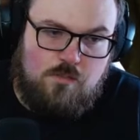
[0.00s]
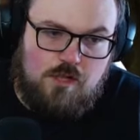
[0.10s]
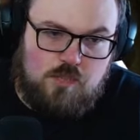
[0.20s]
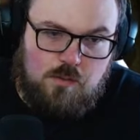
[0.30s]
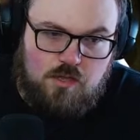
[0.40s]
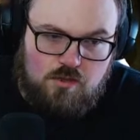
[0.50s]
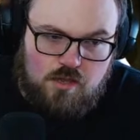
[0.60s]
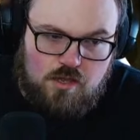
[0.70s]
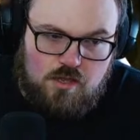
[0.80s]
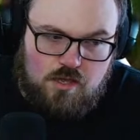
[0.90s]
about
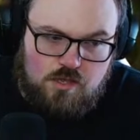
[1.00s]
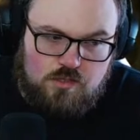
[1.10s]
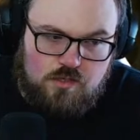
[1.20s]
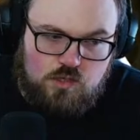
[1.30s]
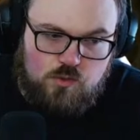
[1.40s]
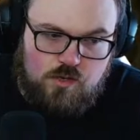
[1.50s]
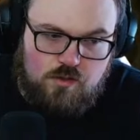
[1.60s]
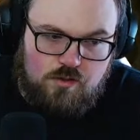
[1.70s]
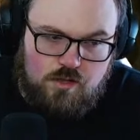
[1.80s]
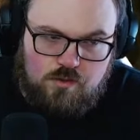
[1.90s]
spelunking is the
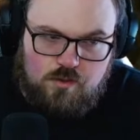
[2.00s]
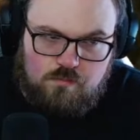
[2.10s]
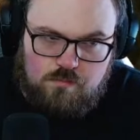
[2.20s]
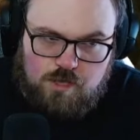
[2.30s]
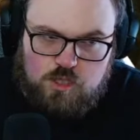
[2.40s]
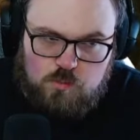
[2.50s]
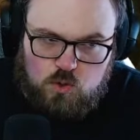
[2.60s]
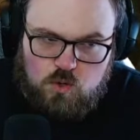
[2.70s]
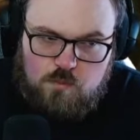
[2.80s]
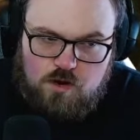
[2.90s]
trigger, like the
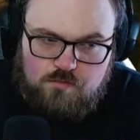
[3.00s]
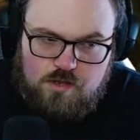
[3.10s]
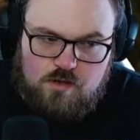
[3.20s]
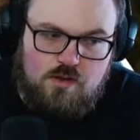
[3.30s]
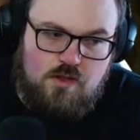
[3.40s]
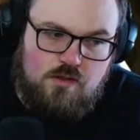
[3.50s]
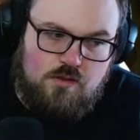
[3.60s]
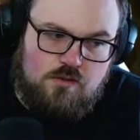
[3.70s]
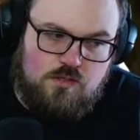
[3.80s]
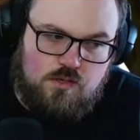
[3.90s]
explore part of it.
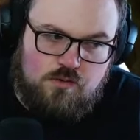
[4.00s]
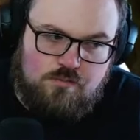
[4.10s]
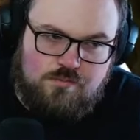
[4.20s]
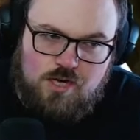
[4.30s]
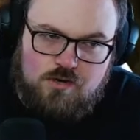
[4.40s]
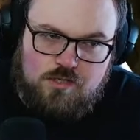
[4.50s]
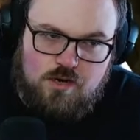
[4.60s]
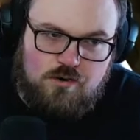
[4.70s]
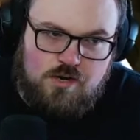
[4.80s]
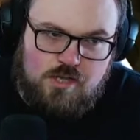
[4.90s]
So Terra Sunder